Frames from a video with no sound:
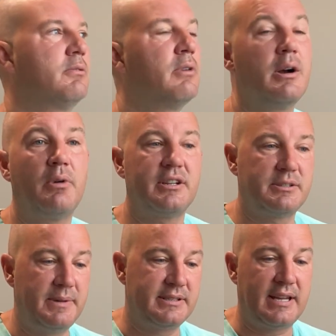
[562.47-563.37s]
Well, I want it
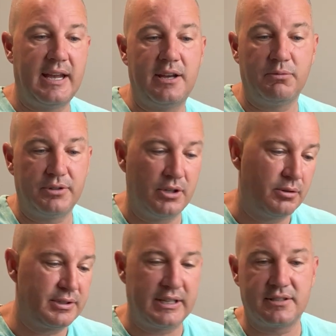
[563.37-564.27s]
to be tan with
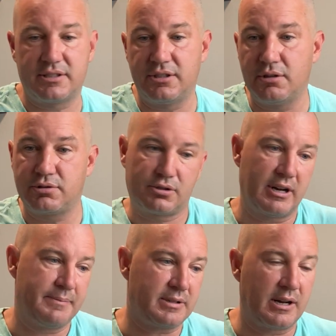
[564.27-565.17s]
no dents and no
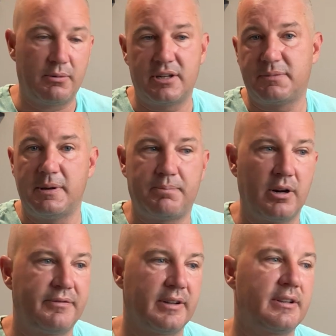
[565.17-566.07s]
scrapes, and I want it to be
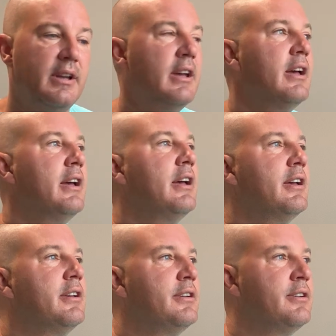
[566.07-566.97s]
perfect.
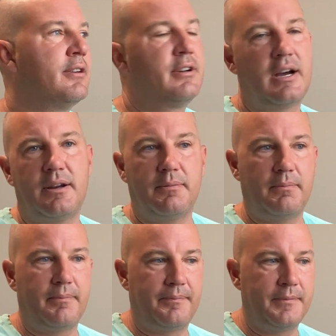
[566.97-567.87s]
You're
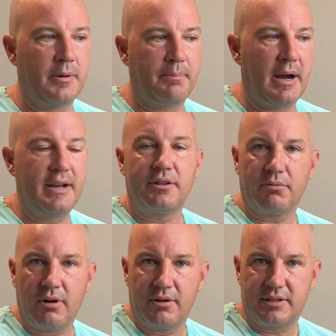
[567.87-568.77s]
buying the
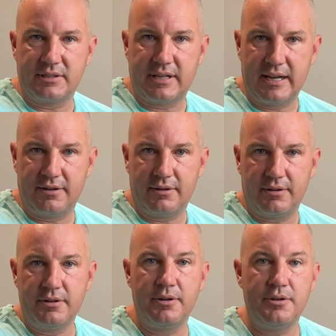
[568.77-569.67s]
wrong container.
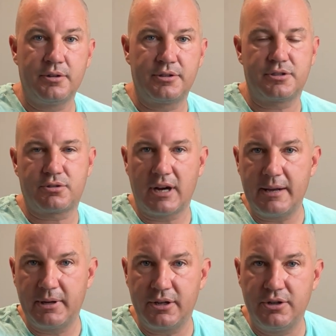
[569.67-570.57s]
You're
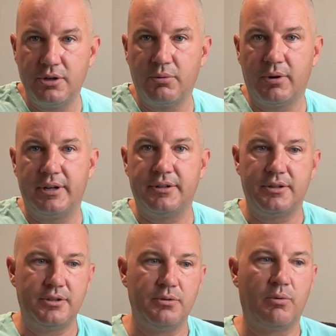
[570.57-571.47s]
describing a new one.
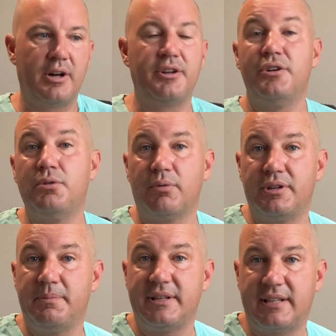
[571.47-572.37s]
You want a new one
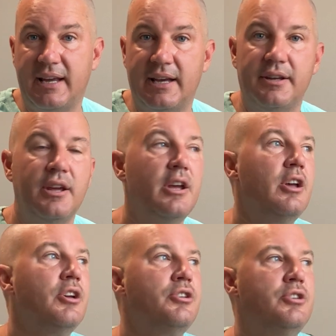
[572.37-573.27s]
to be tan.
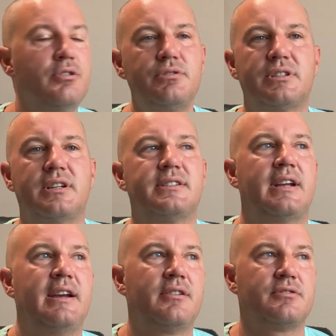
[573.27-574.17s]
Used
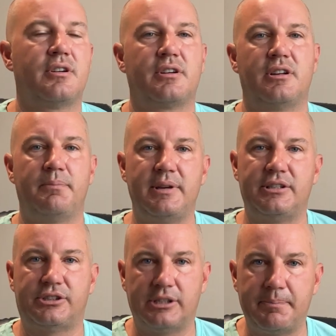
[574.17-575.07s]
containers are going to be
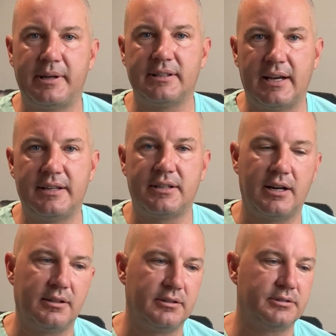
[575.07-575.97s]
shipping line
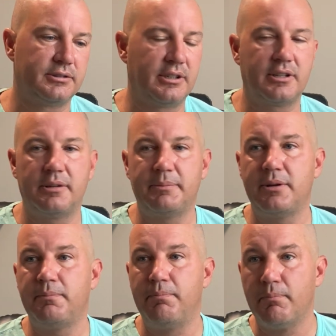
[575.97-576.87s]
colors. They're going to
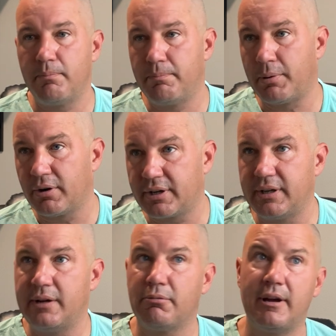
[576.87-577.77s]
be
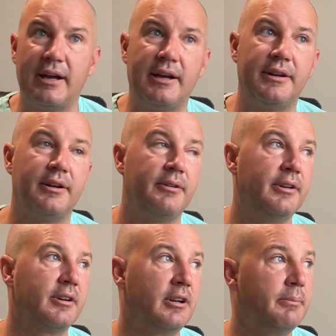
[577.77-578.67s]
burgundy red.
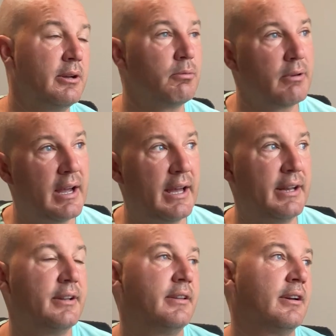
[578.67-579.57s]
They're going to be
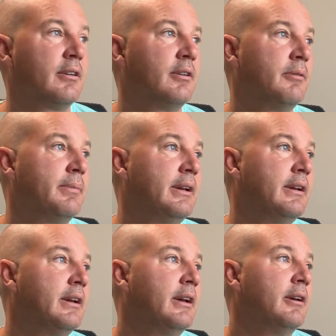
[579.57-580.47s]
red. They're going to
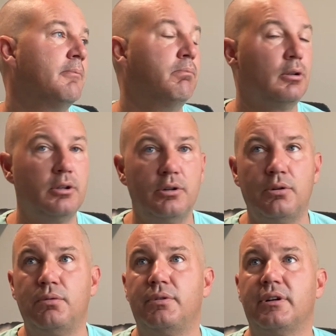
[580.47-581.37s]
be
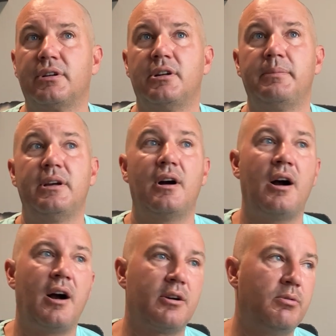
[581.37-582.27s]
blue. They're going to be
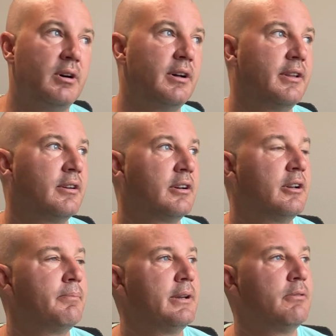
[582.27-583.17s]
aqua. They're going
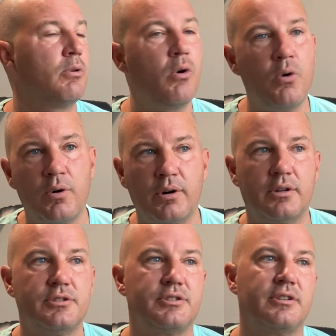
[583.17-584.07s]
to be
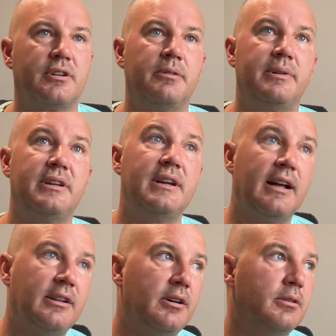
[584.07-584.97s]
orange. They're going to be
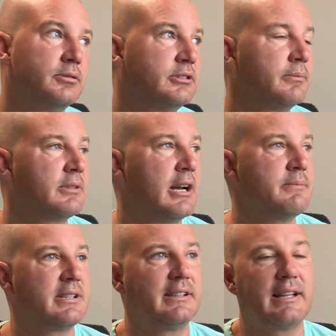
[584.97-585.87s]
yellow,
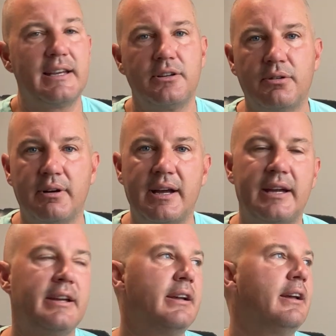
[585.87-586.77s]
sometimes a light gray.